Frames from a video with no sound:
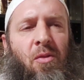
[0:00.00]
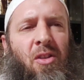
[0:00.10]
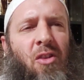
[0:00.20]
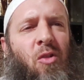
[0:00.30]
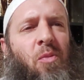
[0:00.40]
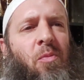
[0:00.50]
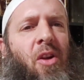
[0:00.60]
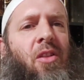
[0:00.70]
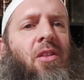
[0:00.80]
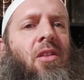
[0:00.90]
with a group of
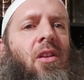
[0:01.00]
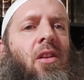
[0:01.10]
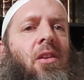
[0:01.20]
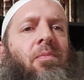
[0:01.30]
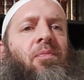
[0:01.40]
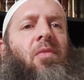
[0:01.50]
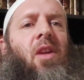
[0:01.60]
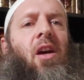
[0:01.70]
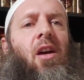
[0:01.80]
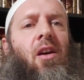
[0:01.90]
brothers. Uh,
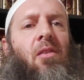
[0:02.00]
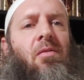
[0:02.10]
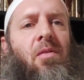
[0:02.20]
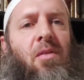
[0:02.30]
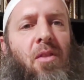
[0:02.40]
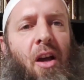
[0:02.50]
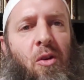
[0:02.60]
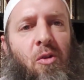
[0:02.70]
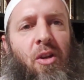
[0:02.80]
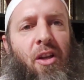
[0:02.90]
I, I
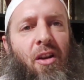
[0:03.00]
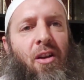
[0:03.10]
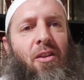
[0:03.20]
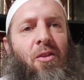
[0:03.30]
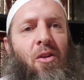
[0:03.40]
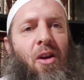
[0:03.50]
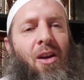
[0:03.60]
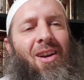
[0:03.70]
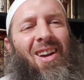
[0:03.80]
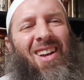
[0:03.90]
know who they are. You know, I,
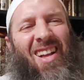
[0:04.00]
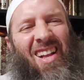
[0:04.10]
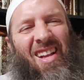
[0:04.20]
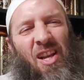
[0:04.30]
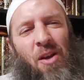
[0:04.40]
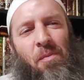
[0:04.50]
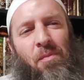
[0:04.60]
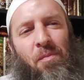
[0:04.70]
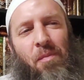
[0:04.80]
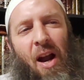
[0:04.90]
I,
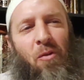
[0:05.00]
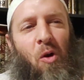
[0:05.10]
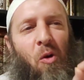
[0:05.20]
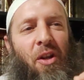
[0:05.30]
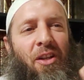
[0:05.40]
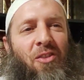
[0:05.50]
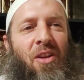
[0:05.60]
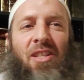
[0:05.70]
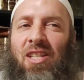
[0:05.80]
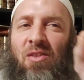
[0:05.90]
my role in the
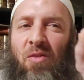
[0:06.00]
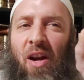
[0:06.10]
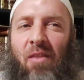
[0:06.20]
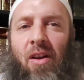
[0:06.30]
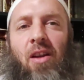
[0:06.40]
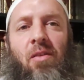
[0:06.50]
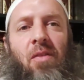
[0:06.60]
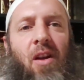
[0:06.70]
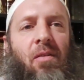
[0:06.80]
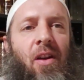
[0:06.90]
translation is very, very,
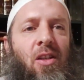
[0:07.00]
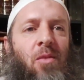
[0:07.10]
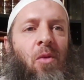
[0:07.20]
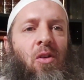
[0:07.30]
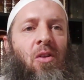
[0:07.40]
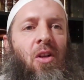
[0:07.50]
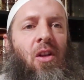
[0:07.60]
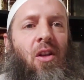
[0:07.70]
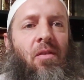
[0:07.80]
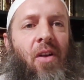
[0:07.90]
very, very small.
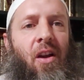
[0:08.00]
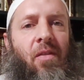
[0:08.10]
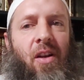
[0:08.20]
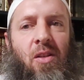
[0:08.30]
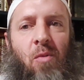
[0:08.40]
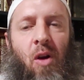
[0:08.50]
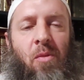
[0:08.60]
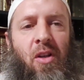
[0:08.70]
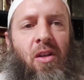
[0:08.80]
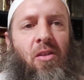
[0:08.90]
Very, very
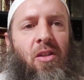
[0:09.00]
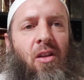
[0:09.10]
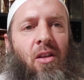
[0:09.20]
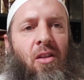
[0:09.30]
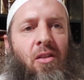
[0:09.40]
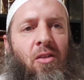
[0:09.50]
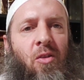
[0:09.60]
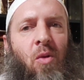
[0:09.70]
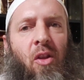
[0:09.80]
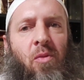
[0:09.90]
small. But there's uh,
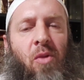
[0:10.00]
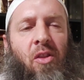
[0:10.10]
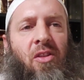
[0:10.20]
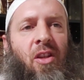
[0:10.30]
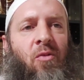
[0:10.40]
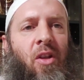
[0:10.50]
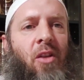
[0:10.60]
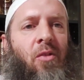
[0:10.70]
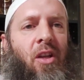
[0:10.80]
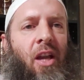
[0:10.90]
two other brothers that
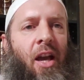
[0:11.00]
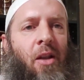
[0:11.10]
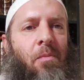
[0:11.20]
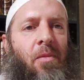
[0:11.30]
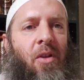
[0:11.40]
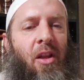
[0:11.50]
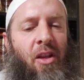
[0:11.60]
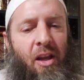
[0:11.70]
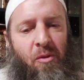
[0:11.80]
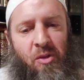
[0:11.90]
really, really had a,
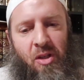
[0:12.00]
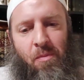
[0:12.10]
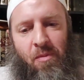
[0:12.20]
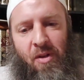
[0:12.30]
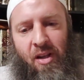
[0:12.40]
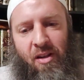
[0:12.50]
that was the,